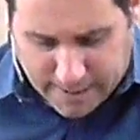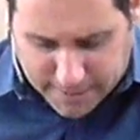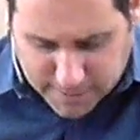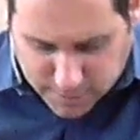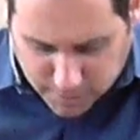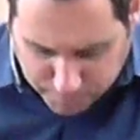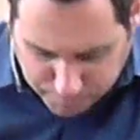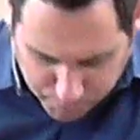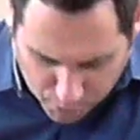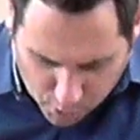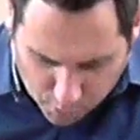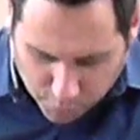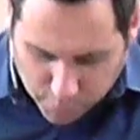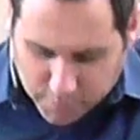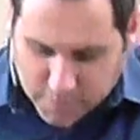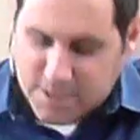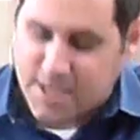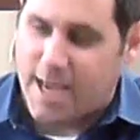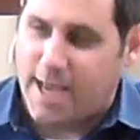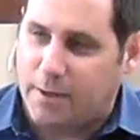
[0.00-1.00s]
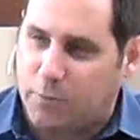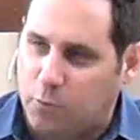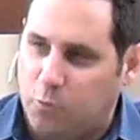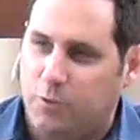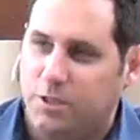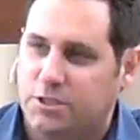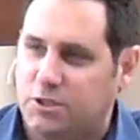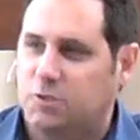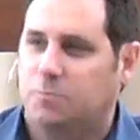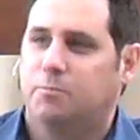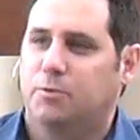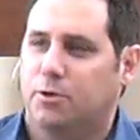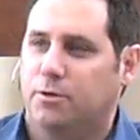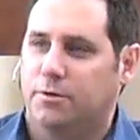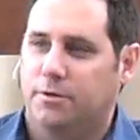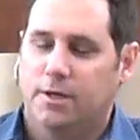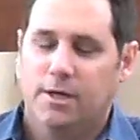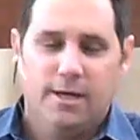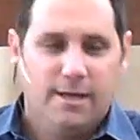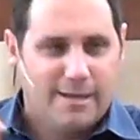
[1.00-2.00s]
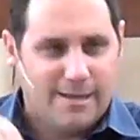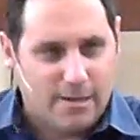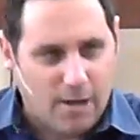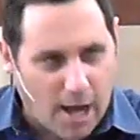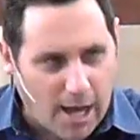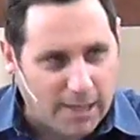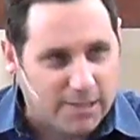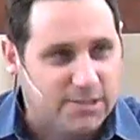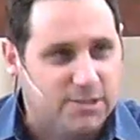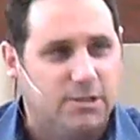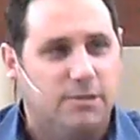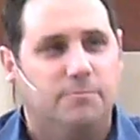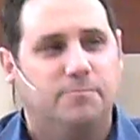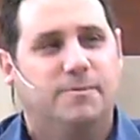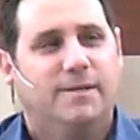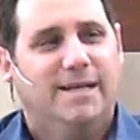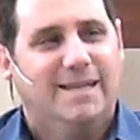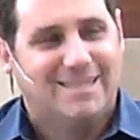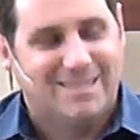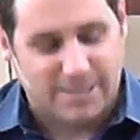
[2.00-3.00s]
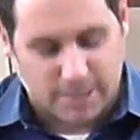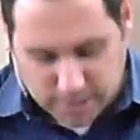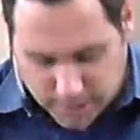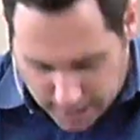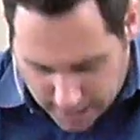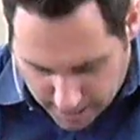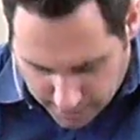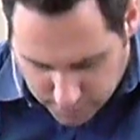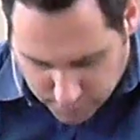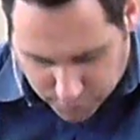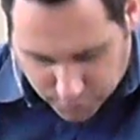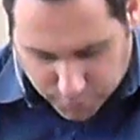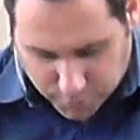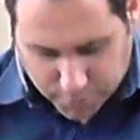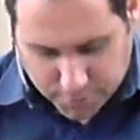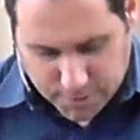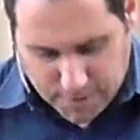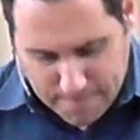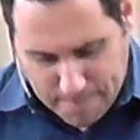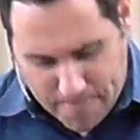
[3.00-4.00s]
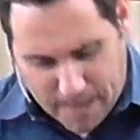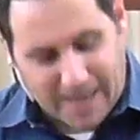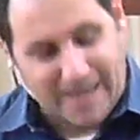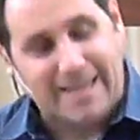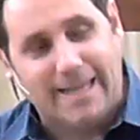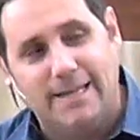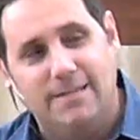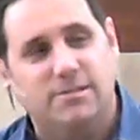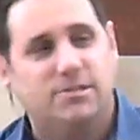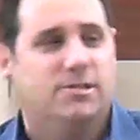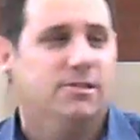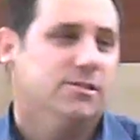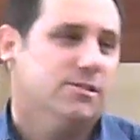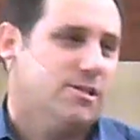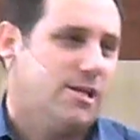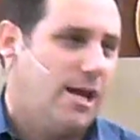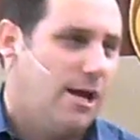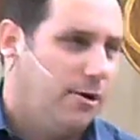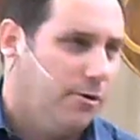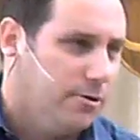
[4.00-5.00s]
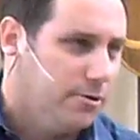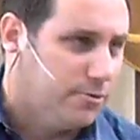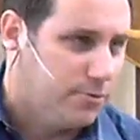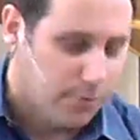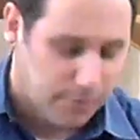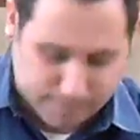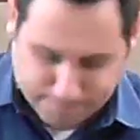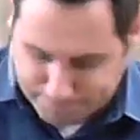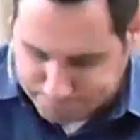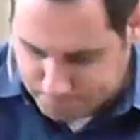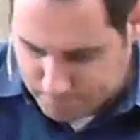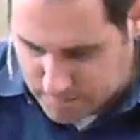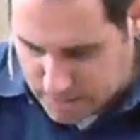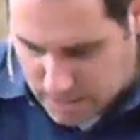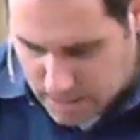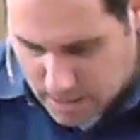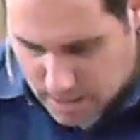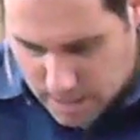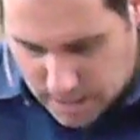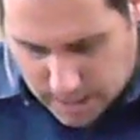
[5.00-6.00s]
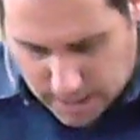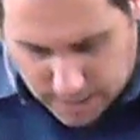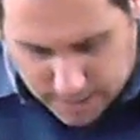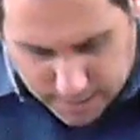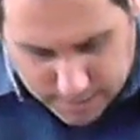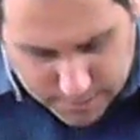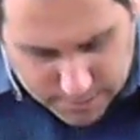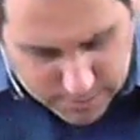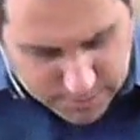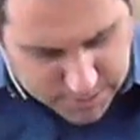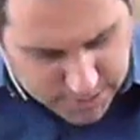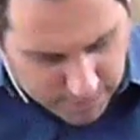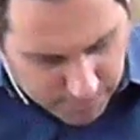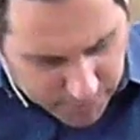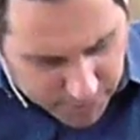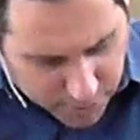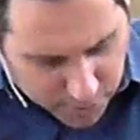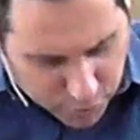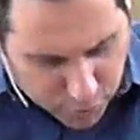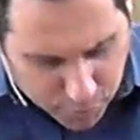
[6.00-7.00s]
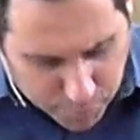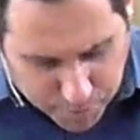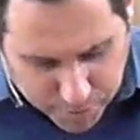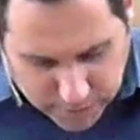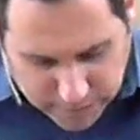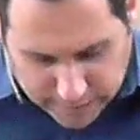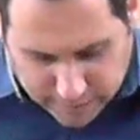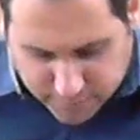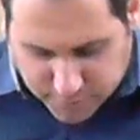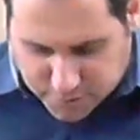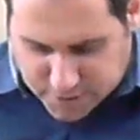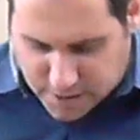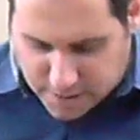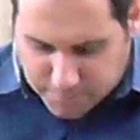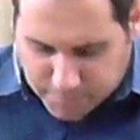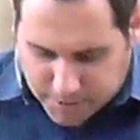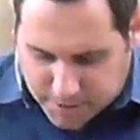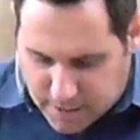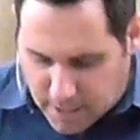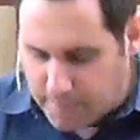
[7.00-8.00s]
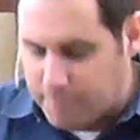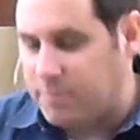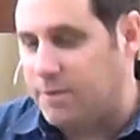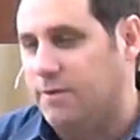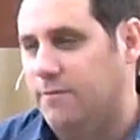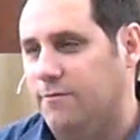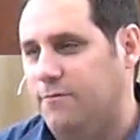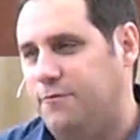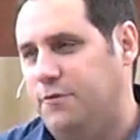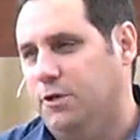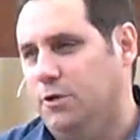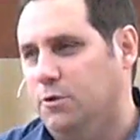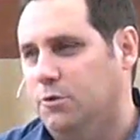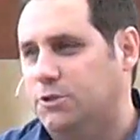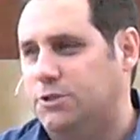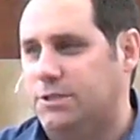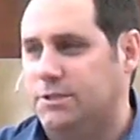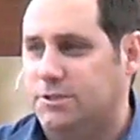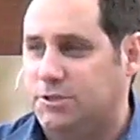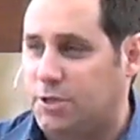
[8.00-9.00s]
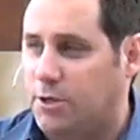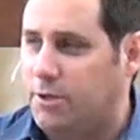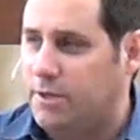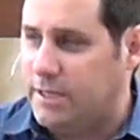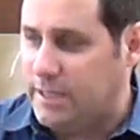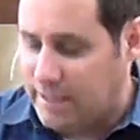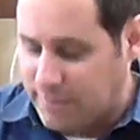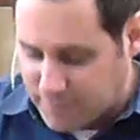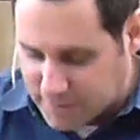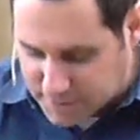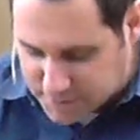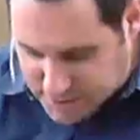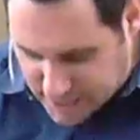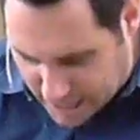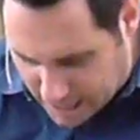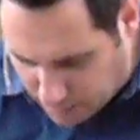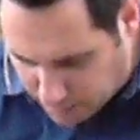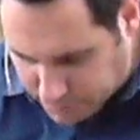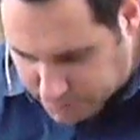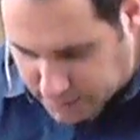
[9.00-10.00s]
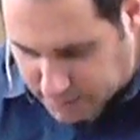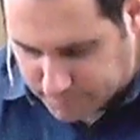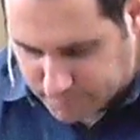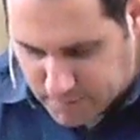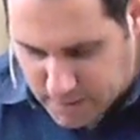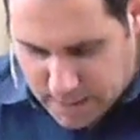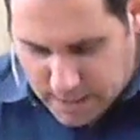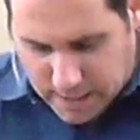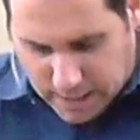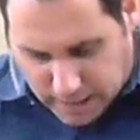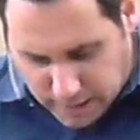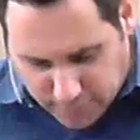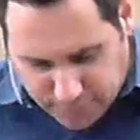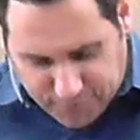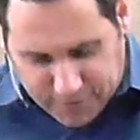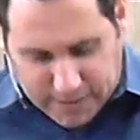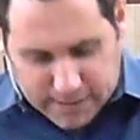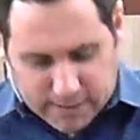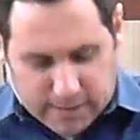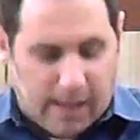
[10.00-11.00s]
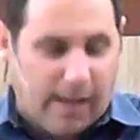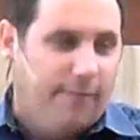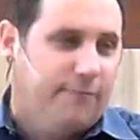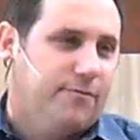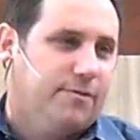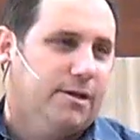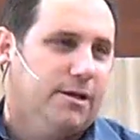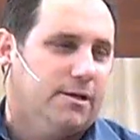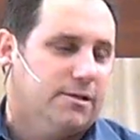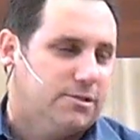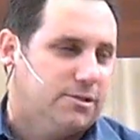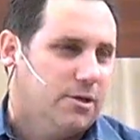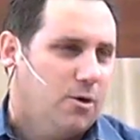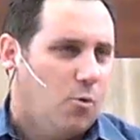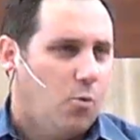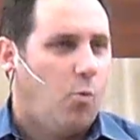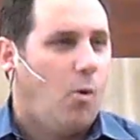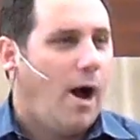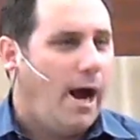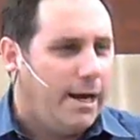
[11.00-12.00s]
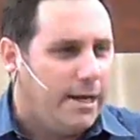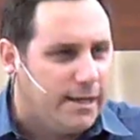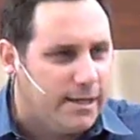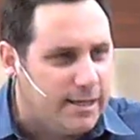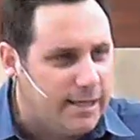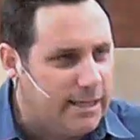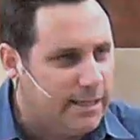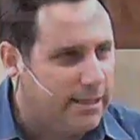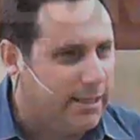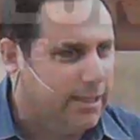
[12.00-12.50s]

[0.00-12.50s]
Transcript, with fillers: his opponents had whispered, gossiped, slandered against his character. Uh, some of the new believers had become confused and started even doubting. If he loved us, why did he